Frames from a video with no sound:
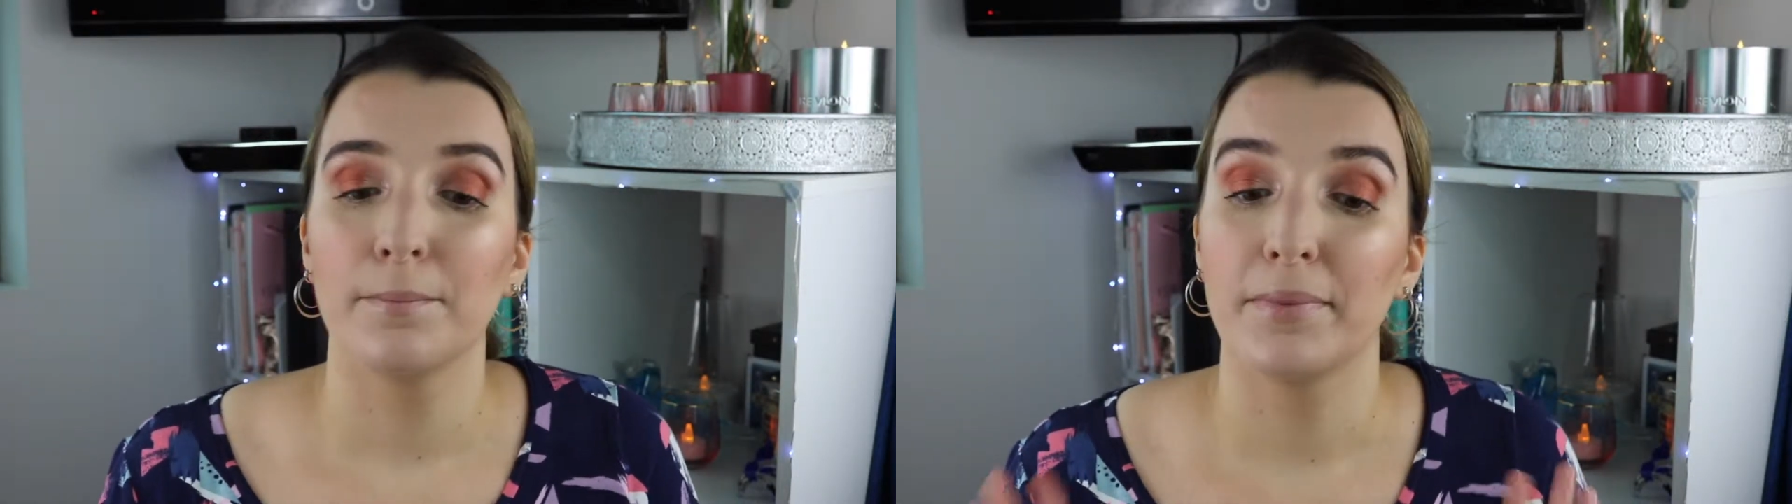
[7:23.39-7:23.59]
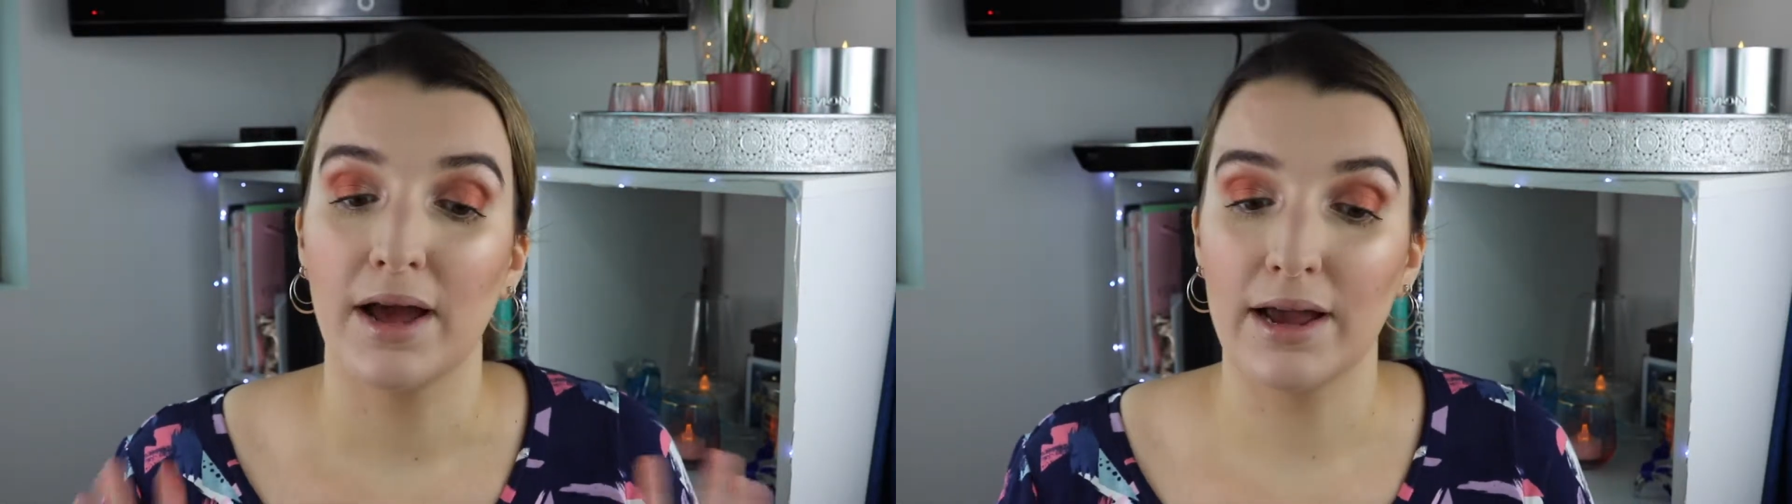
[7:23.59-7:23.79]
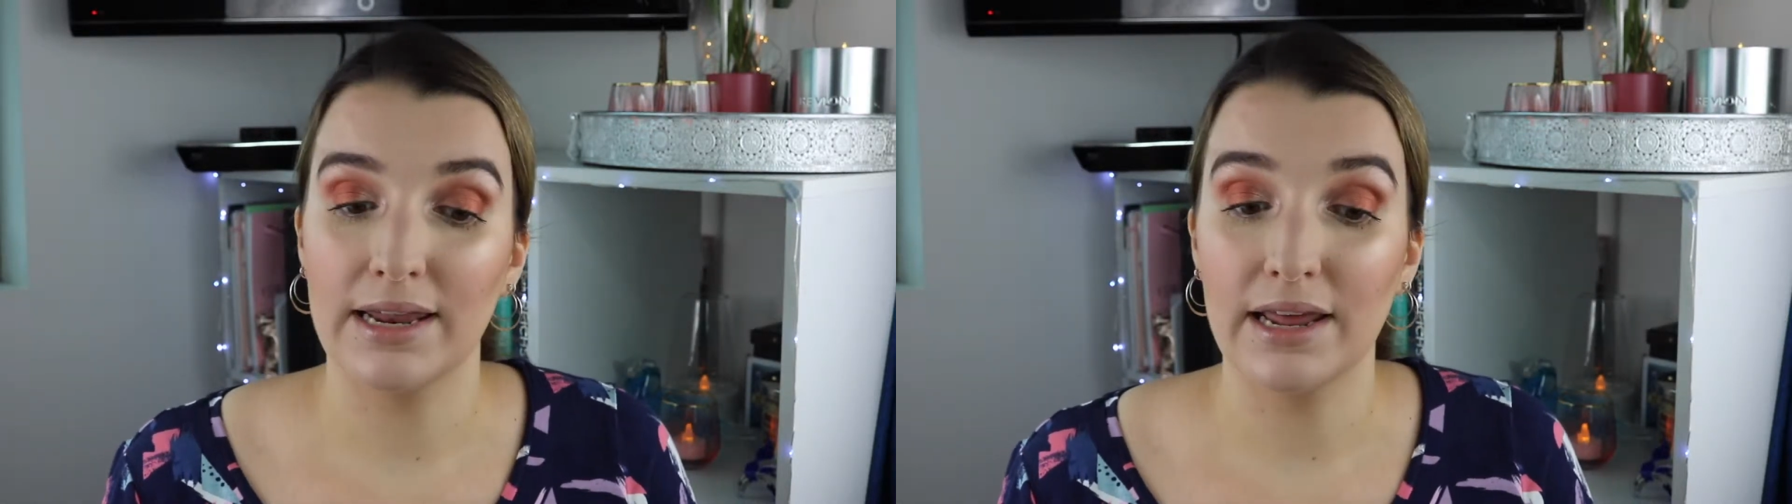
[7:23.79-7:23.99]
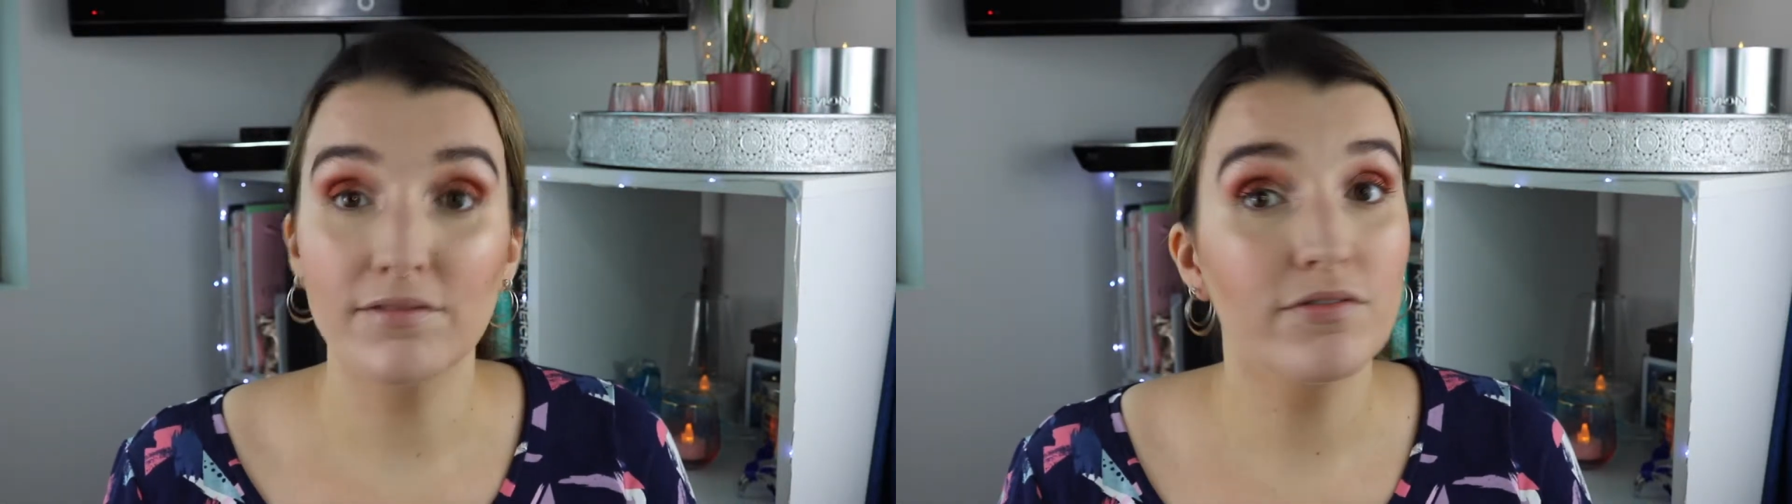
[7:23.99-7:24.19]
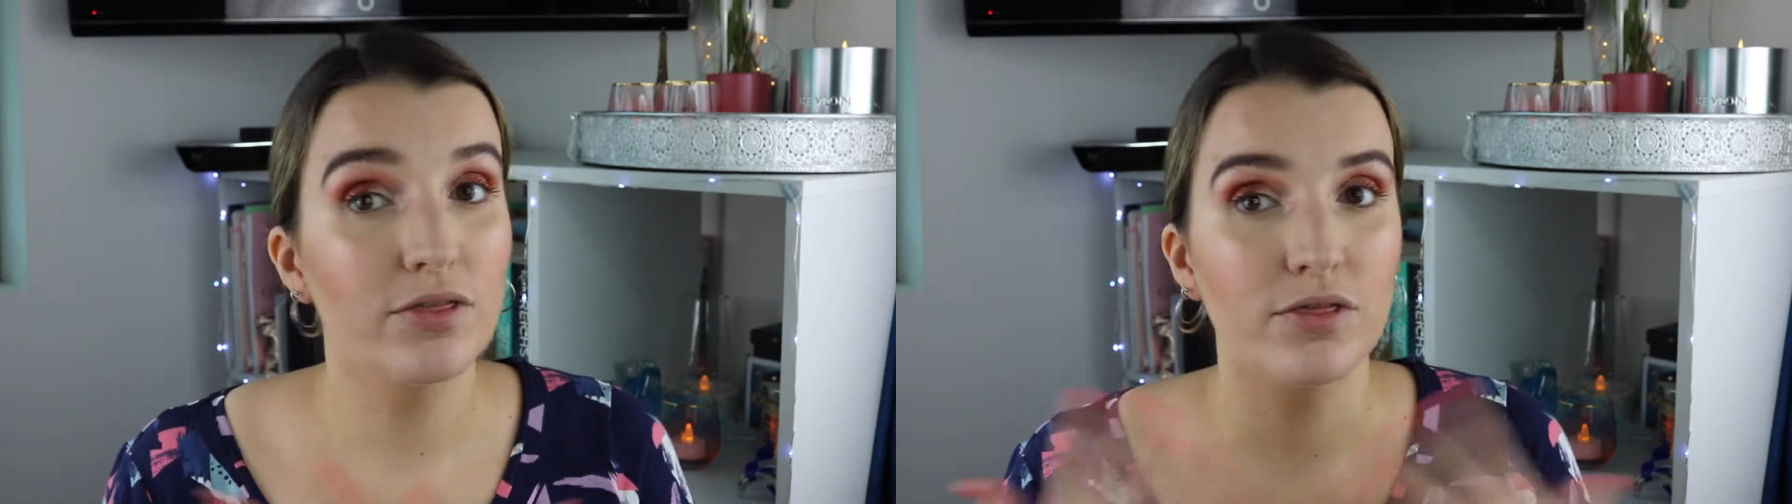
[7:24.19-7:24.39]
but I
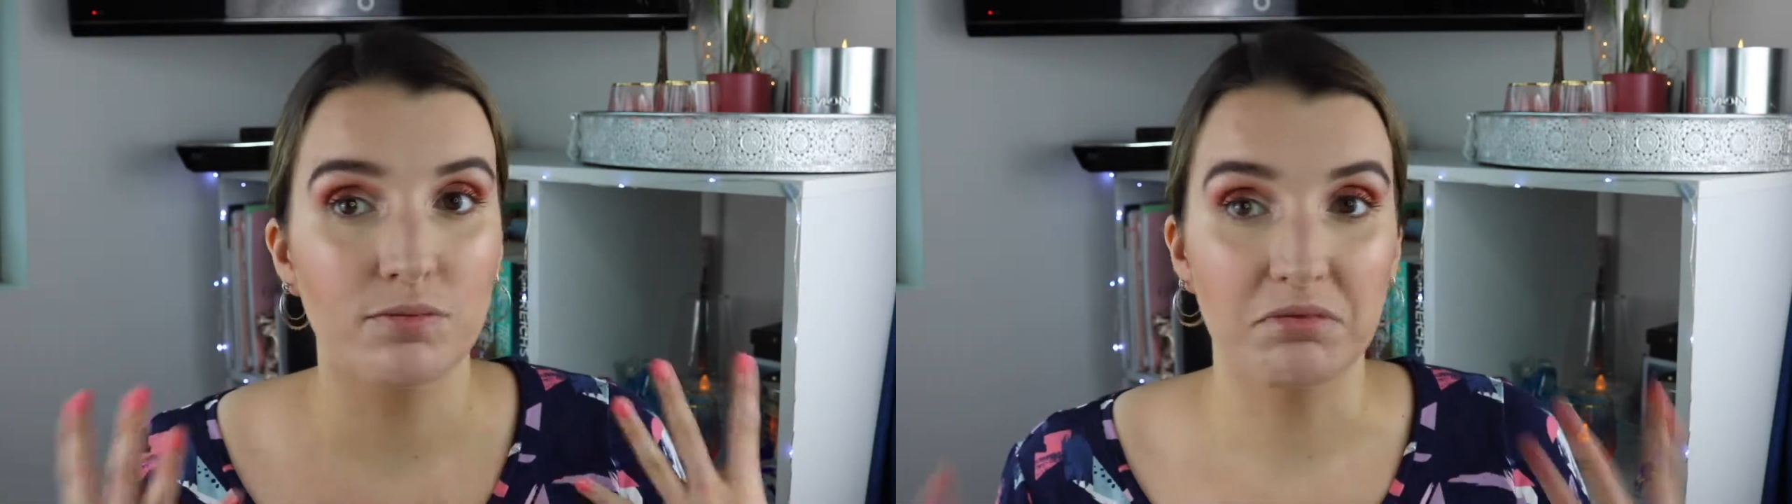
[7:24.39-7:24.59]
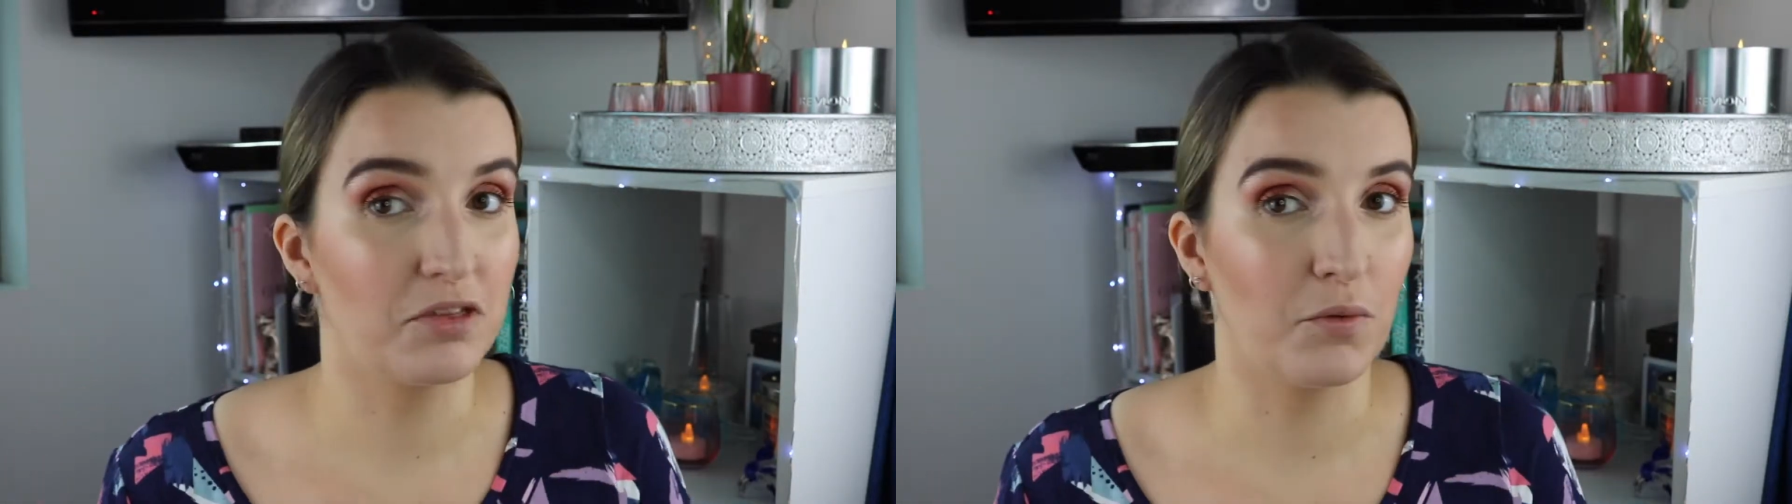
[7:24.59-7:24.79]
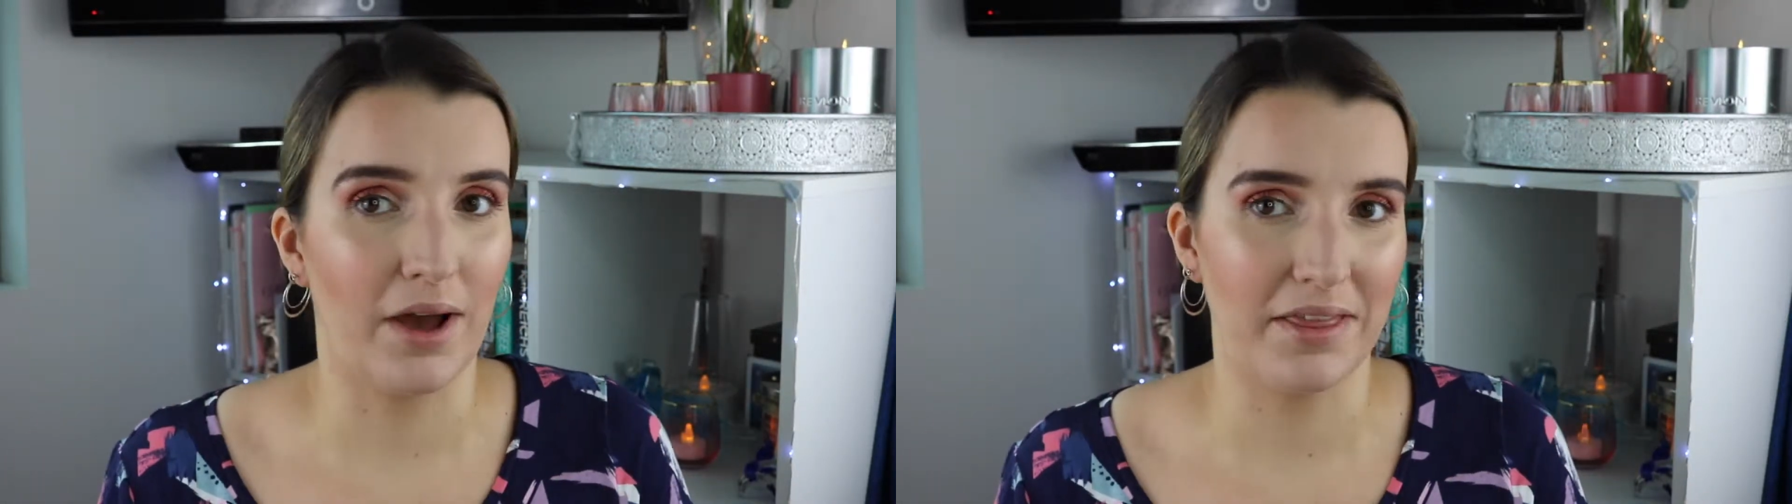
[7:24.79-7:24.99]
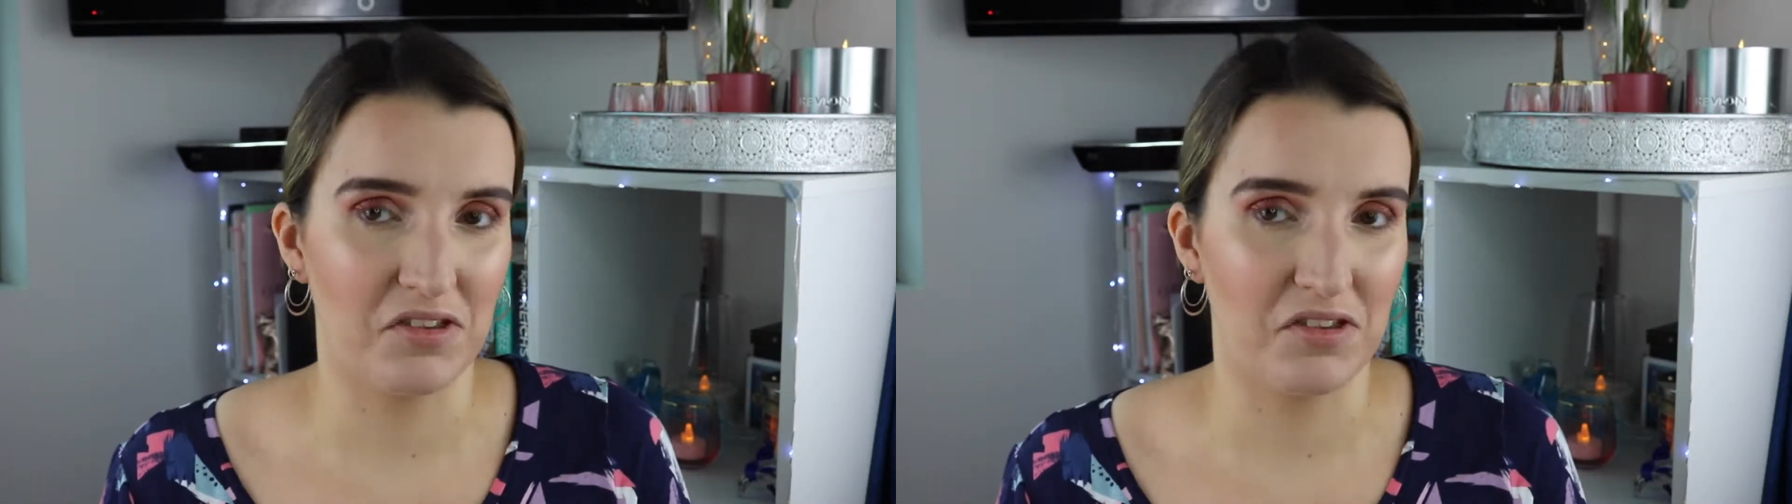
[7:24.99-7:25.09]
love the way